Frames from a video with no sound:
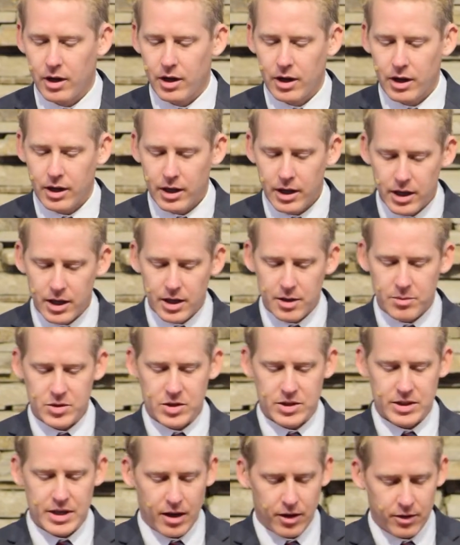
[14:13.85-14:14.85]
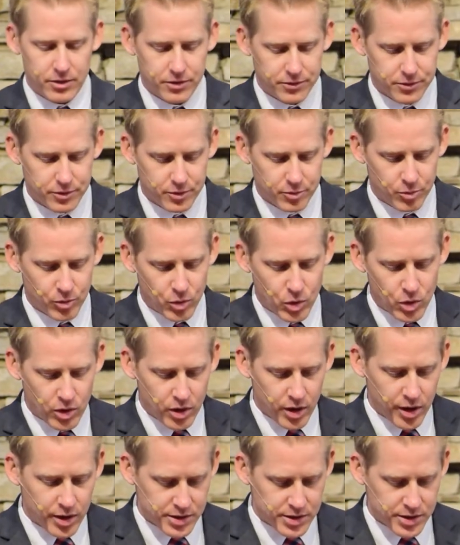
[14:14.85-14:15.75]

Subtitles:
he himself bore our